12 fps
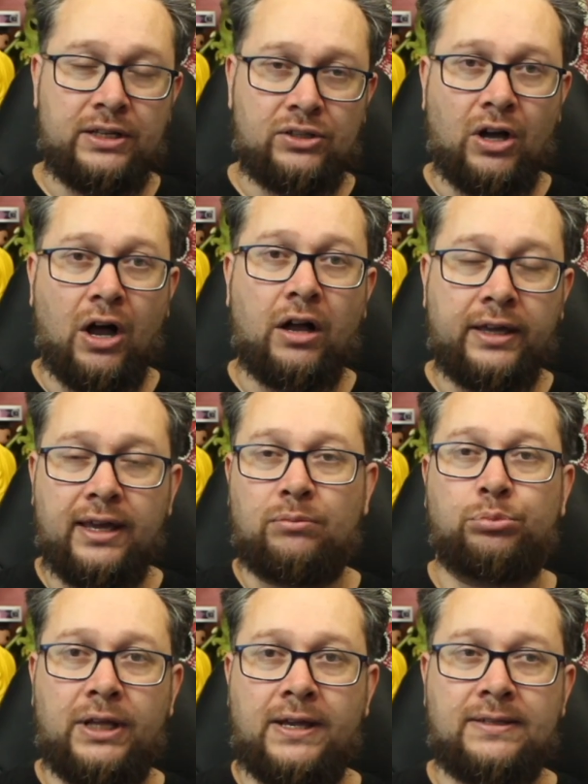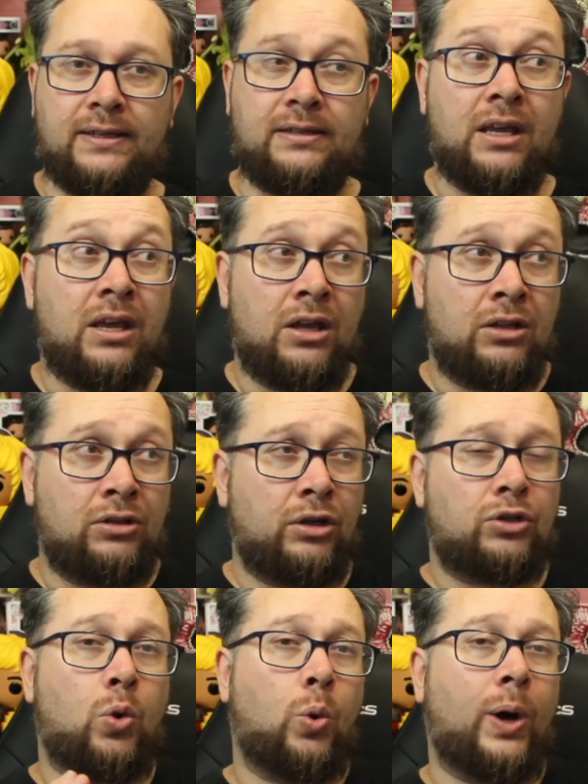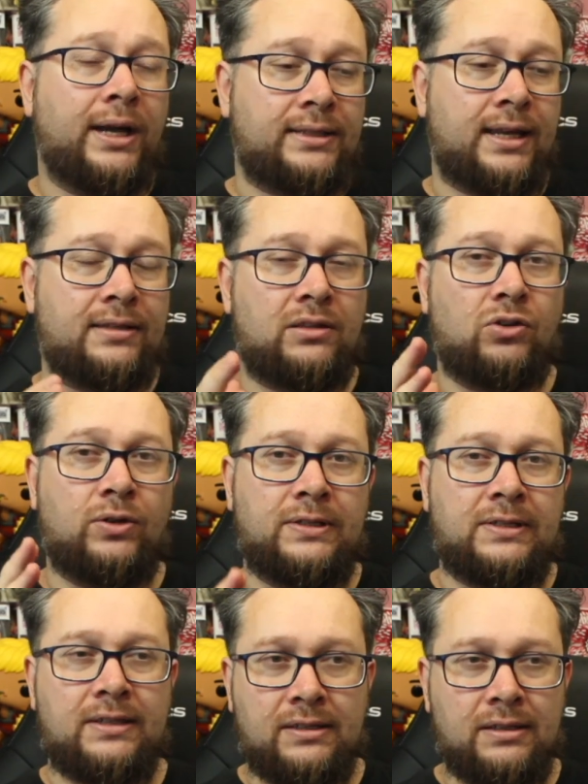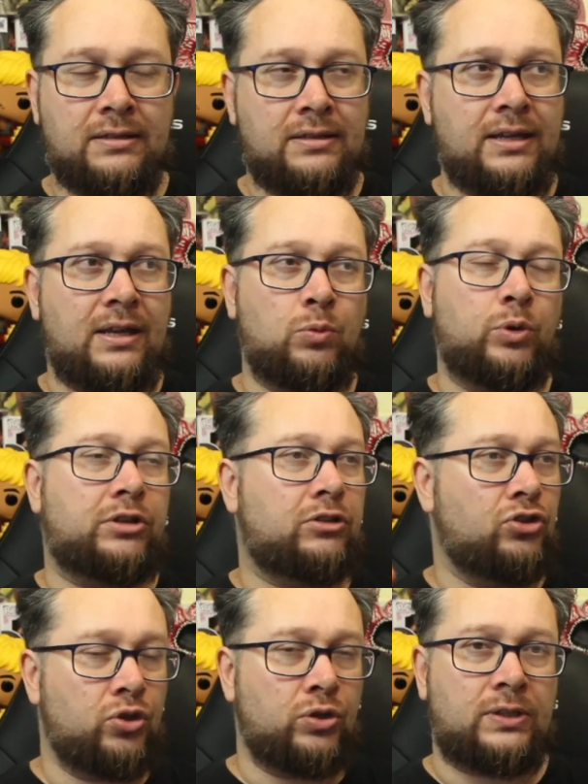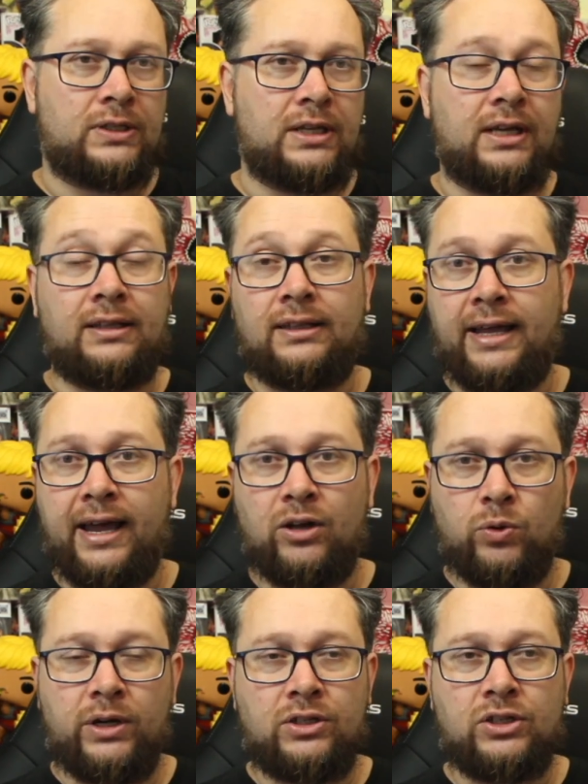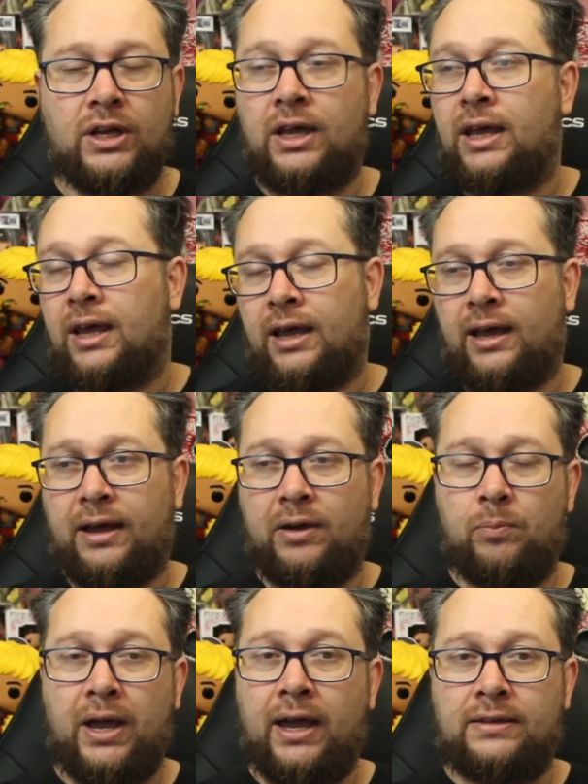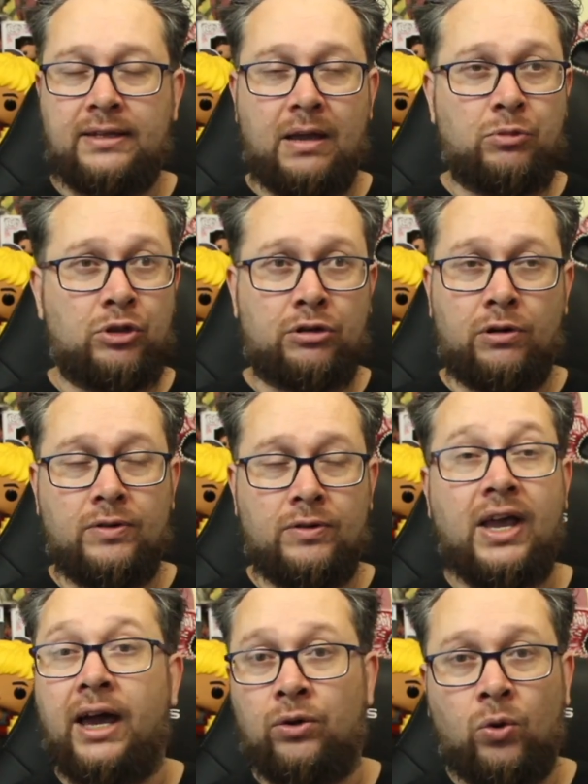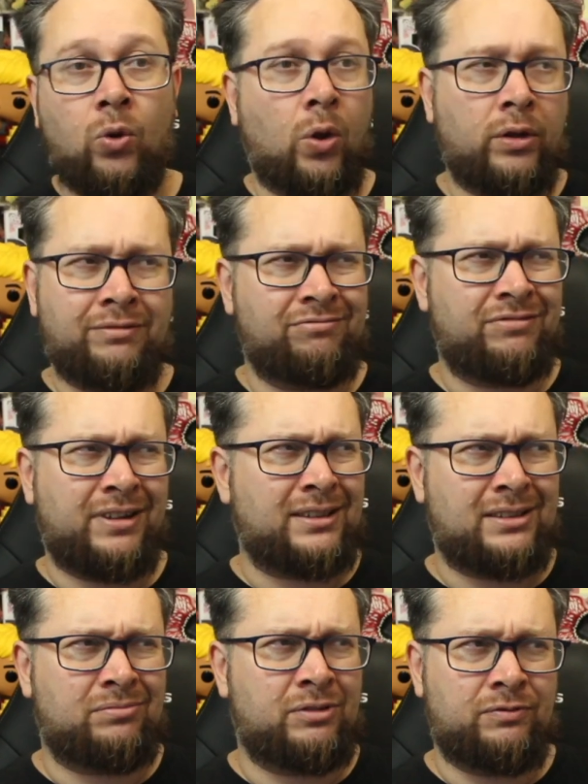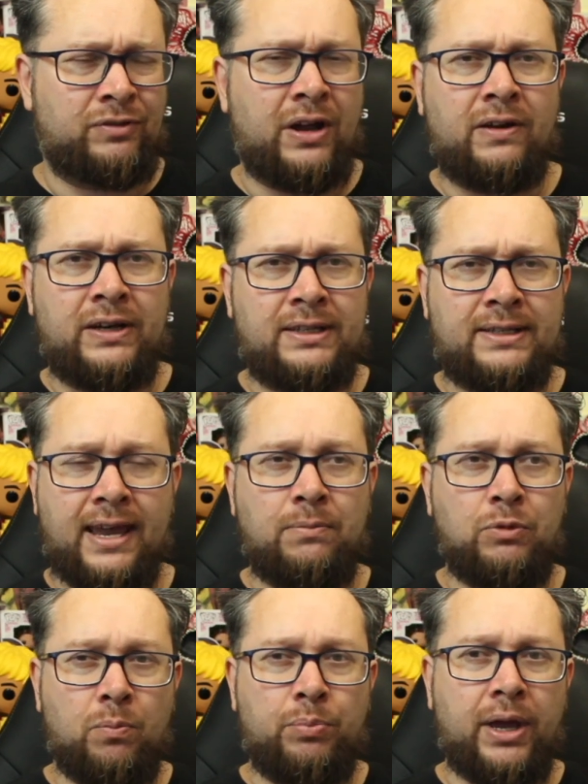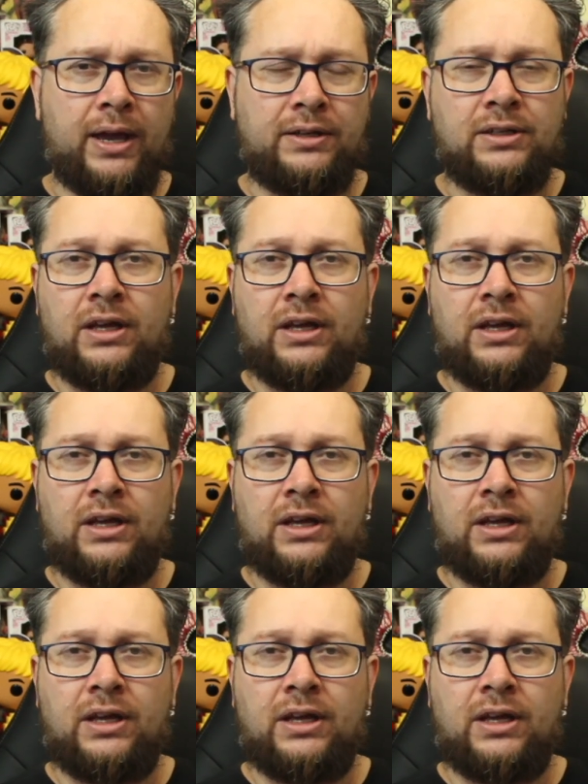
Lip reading: dark in places. Not quite as the consistency with nudity and language as Game of Thrones at all. In fact, it's very tame compared